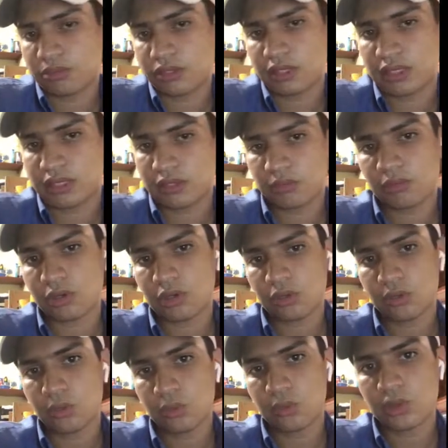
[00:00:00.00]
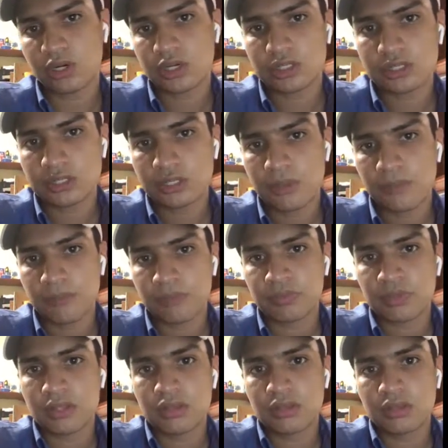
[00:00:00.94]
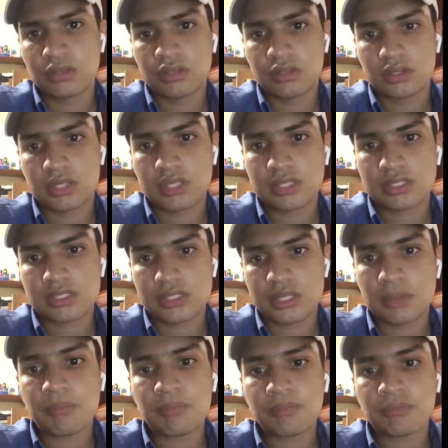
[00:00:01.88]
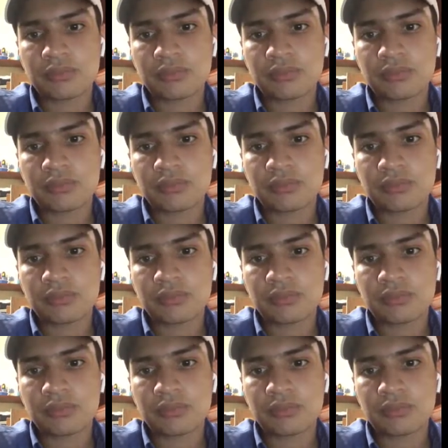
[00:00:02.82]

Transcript: put it in my own words to this them.